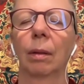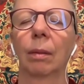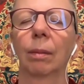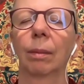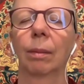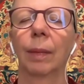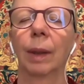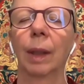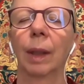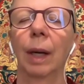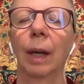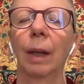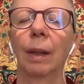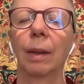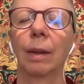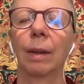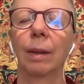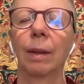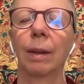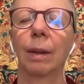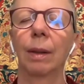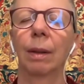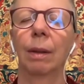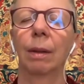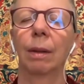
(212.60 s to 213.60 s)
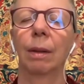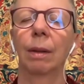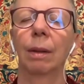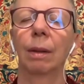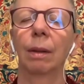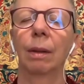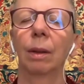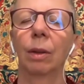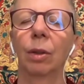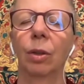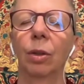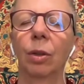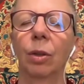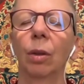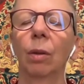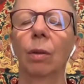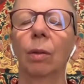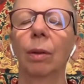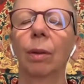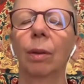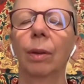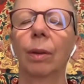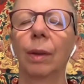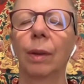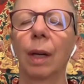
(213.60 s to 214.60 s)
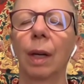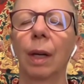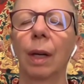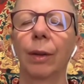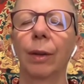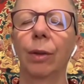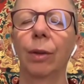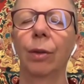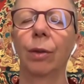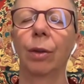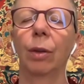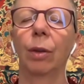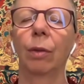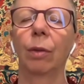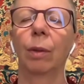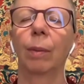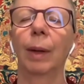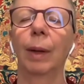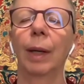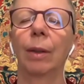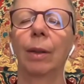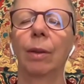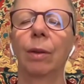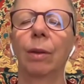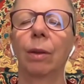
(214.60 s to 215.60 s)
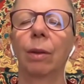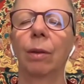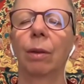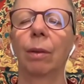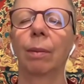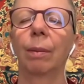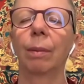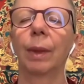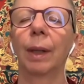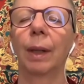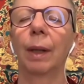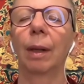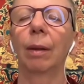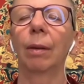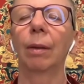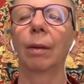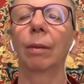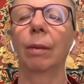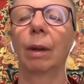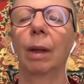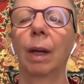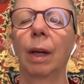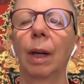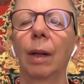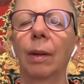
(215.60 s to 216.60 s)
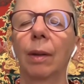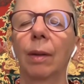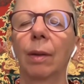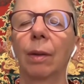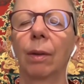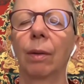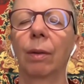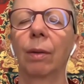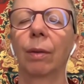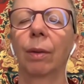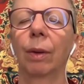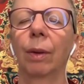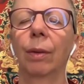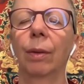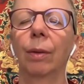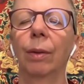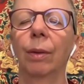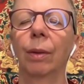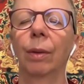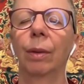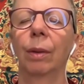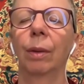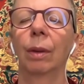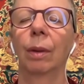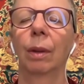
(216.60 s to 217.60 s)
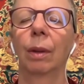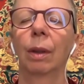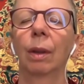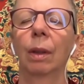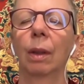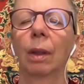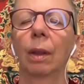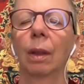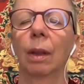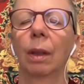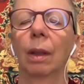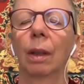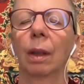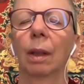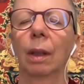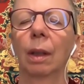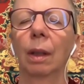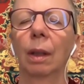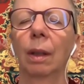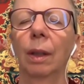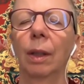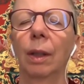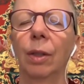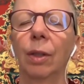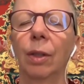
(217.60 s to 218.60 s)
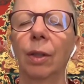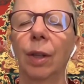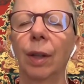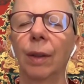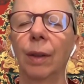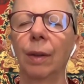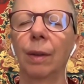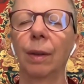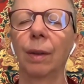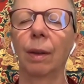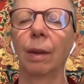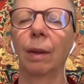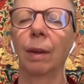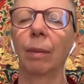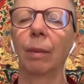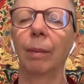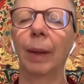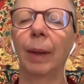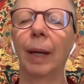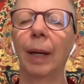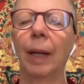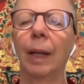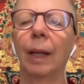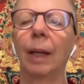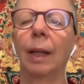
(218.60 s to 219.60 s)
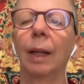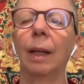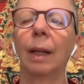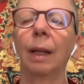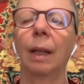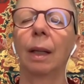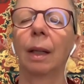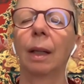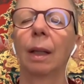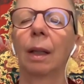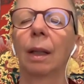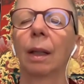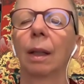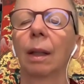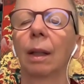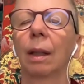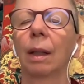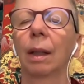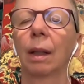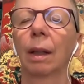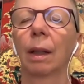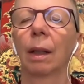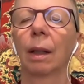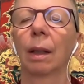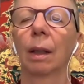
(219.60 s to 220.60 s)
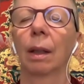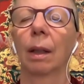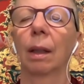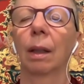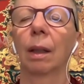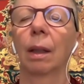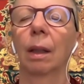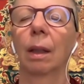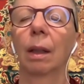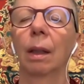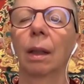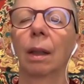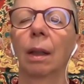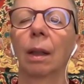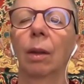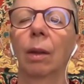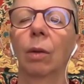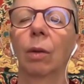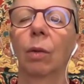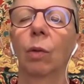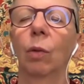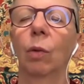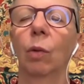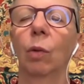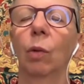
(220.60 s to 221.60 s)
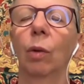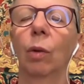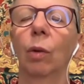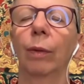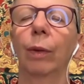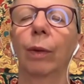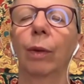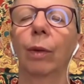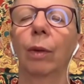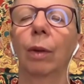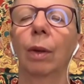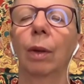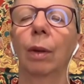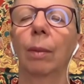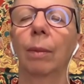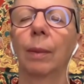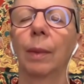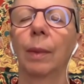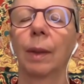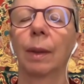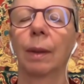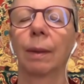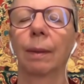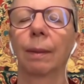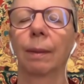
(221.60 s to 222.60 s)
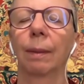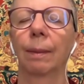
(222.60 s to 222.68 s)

Relax the shoulders, allow your shoulder blades to drop down, relax the throat and the chest and the belly and all of your limbs.